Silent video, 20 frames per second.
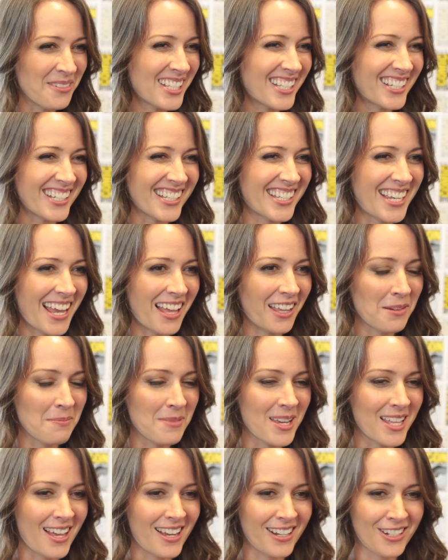was just telling
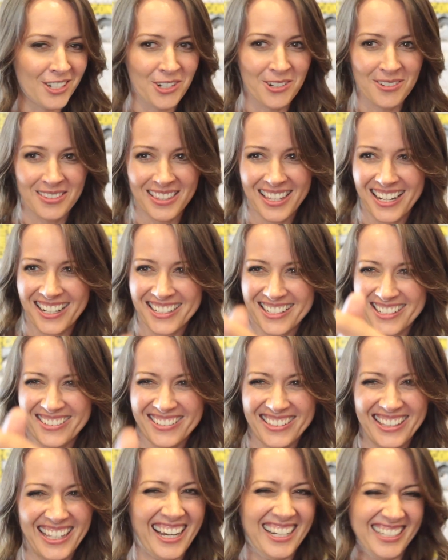me, like, shoot there,
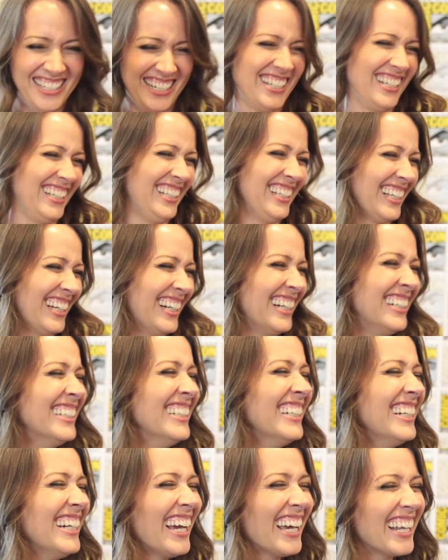shoot there, shoot there.
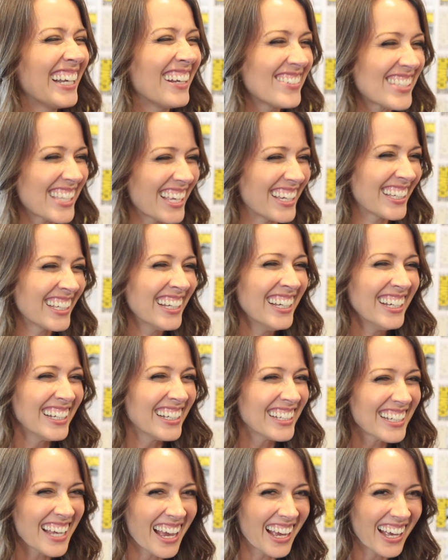And I was like,
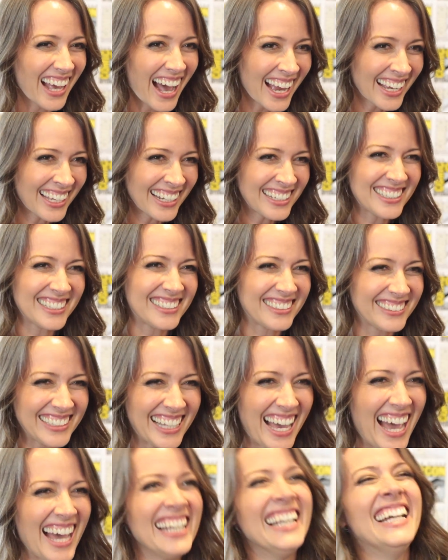I get to do
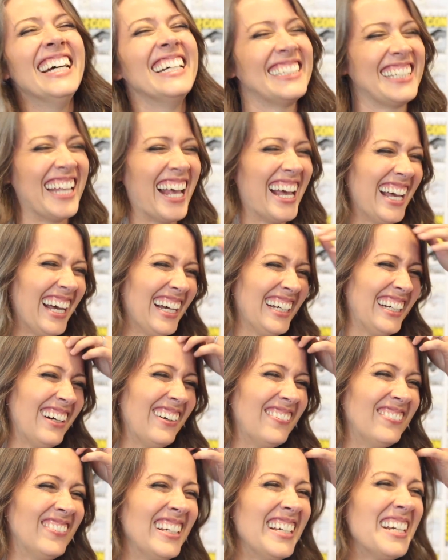that?
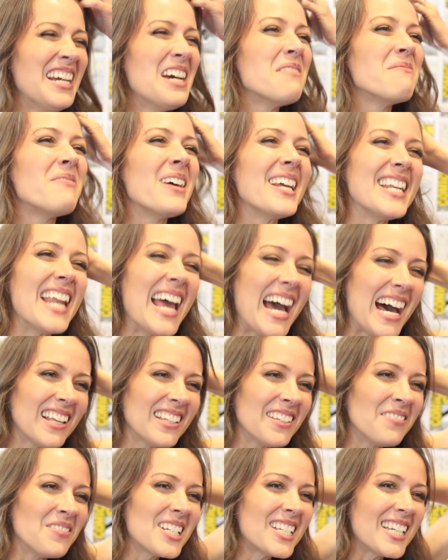um, but
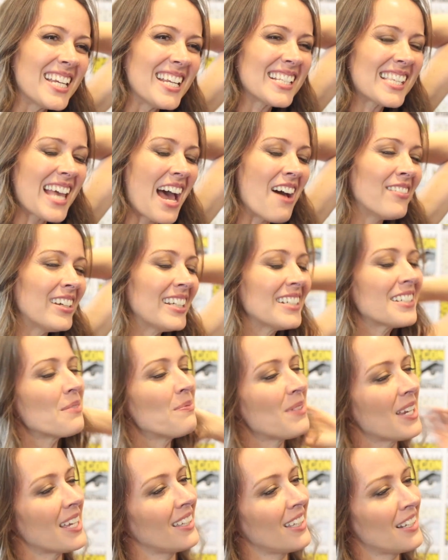now the machine's having
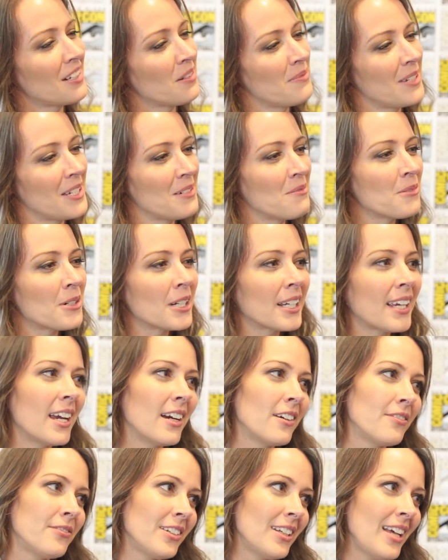to be a little bit more
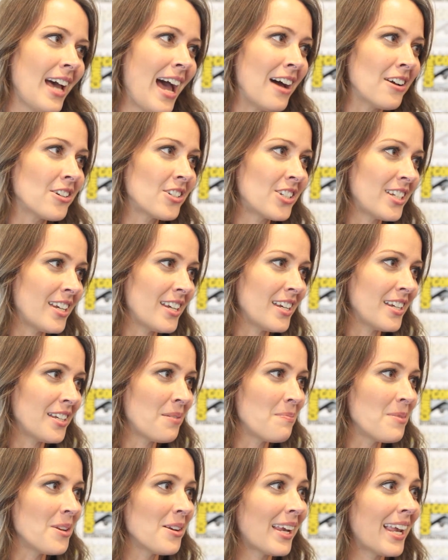careful how she
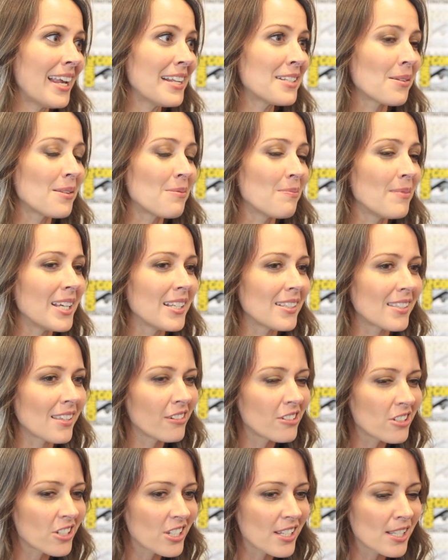communicates with me.
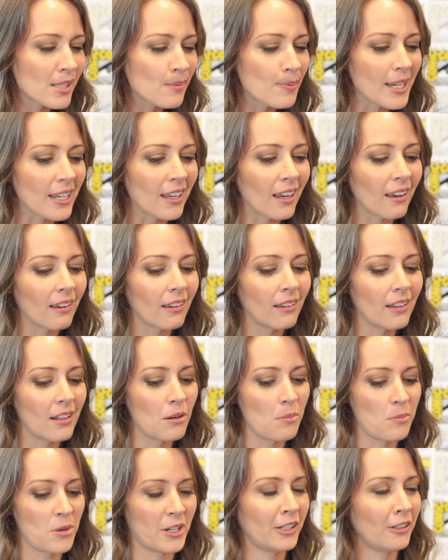So she's speaking a
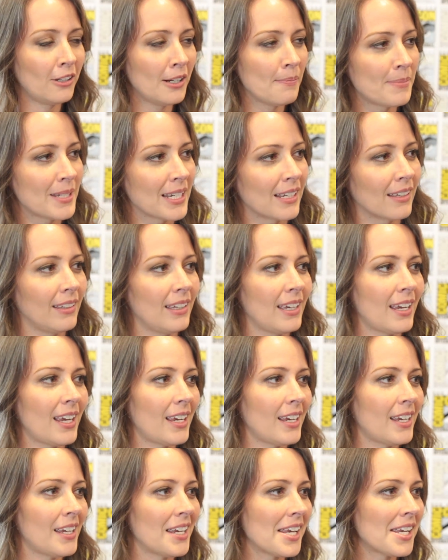little more
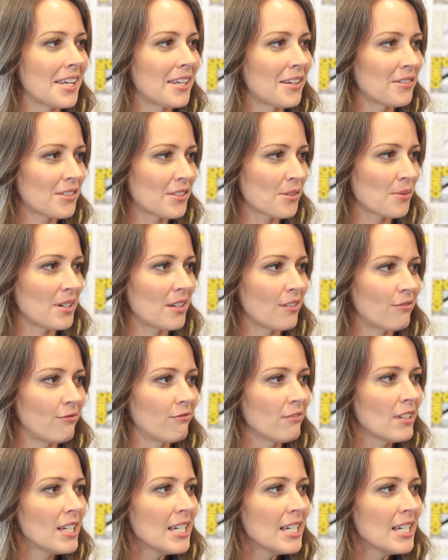cryptically, sort of